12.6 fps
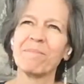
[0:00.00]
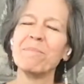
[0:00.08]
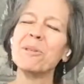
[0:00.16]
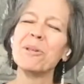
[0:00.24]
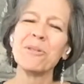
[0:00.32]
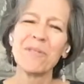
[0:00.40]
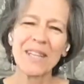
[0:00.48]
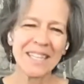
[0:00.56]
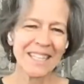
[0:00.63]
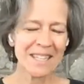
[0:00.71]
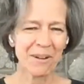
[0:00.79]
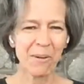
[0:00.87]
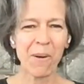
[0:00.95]

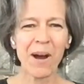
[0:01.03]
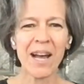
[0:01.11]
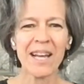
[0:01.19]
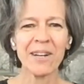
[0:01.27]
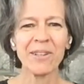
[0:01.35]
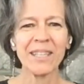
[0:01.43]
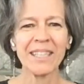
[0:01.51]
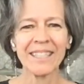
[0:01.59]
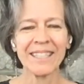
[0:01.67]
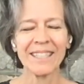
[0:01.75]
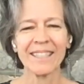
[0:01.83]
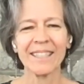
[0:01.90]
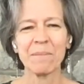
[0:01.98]
moving,
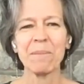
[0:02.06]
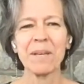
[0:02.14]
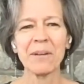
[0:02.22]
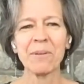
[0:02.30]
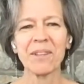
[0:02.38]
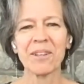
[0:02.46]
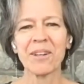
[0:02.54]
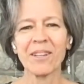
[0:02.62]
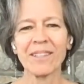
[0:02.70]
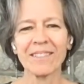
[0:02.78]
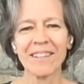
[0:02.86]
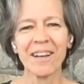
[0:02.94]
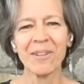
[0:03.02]
inquiring, being with
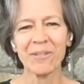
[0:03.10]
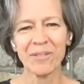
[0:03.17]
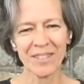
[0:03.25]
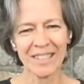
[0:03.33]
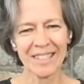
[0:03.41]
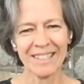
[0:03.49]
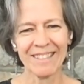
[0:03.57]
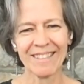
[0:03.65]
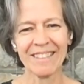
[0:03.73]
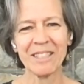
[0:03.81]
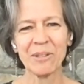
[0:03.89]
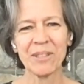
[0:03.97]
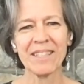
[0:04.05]
ourselves in
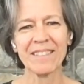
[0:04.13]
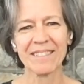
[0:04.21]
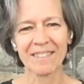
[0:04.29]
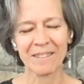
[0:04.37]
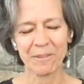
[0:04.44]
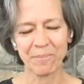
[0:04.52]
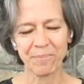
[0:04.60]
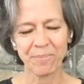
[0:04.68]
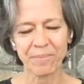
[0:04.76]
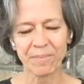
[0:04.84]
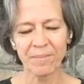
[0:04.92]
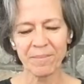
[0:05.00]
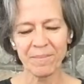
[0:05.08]
stillness,
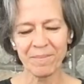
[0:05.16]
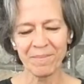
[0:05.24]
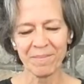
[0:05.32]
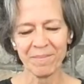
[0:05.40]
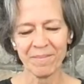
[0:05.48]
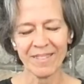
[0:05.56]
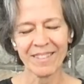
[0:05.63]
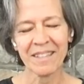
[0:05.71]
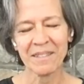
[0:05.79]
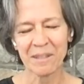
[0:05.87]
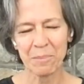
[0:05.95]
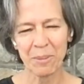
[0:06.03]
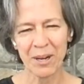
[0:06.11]

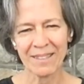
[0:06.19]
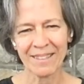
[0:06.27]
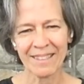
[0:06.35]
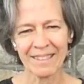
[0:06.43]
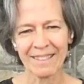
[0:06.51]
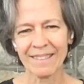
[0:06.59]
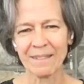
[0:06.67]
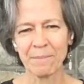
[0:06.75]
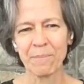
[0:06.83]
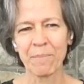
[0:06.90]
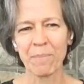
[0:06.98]
sensing presence.